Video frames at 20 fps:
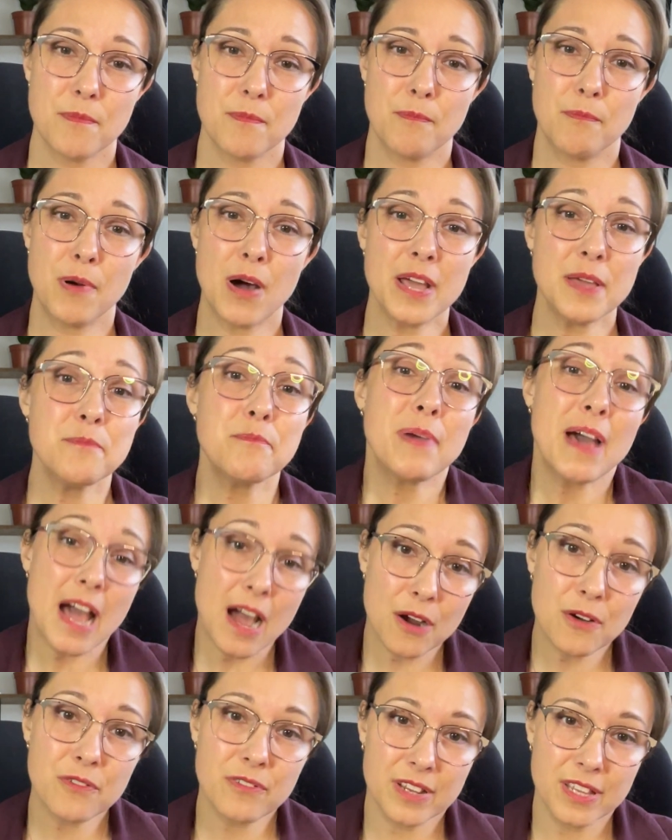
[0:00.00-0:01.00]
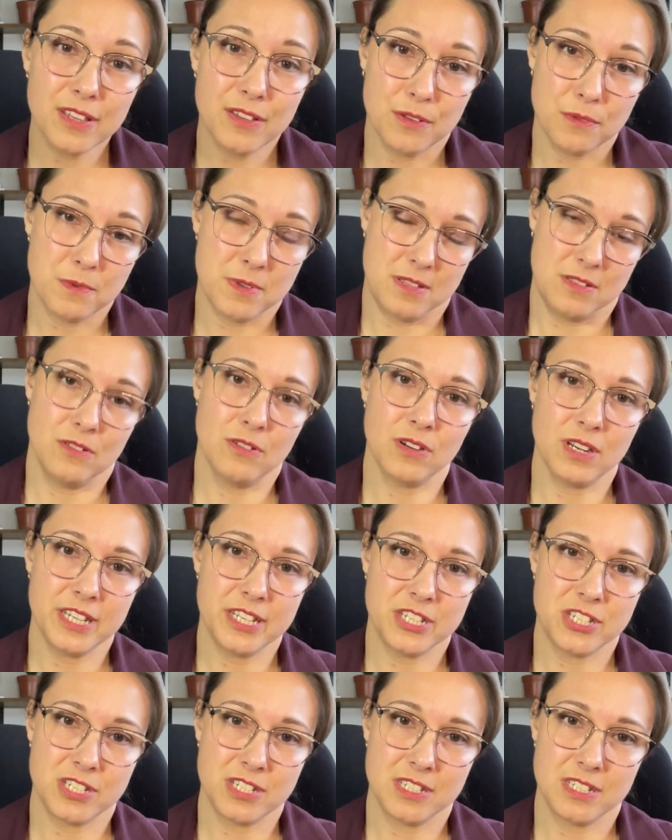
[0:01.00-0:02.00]
by empowering you with
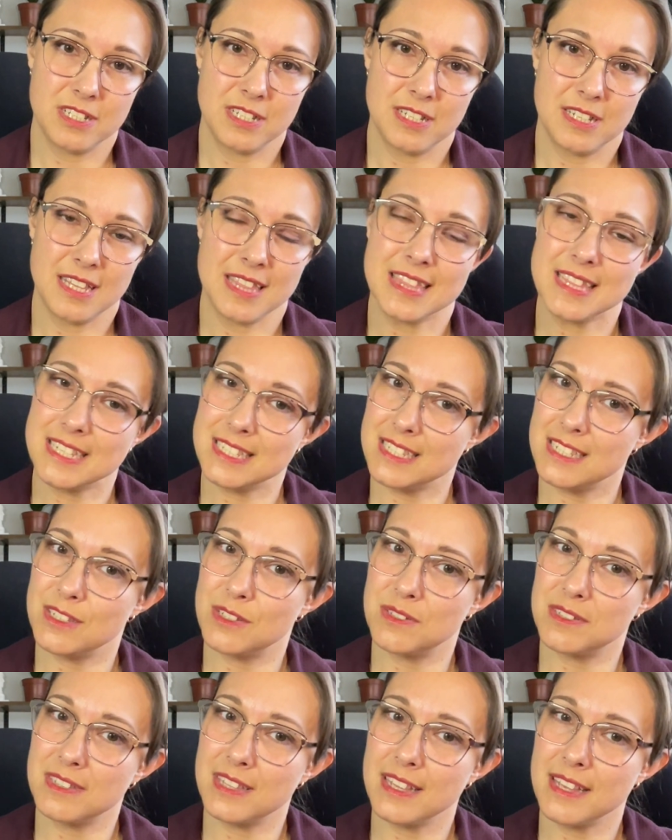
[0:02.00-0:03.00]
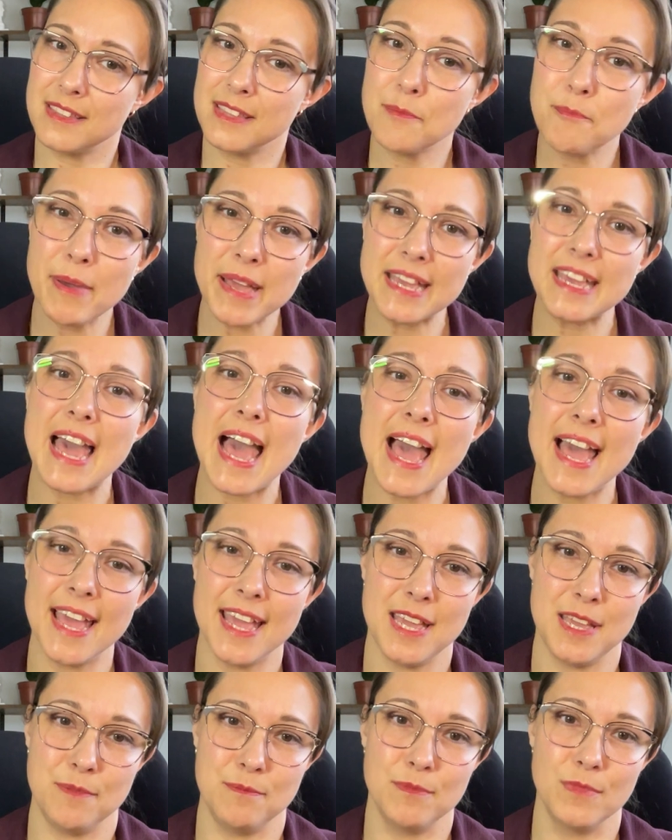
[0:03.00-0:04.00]
knowledge. And this is the big
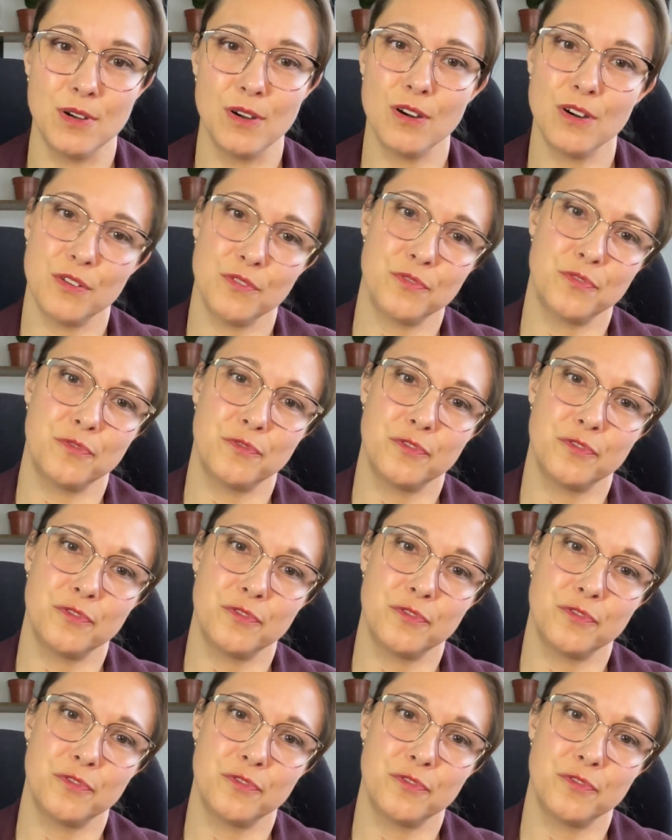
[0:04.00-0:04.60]
aim of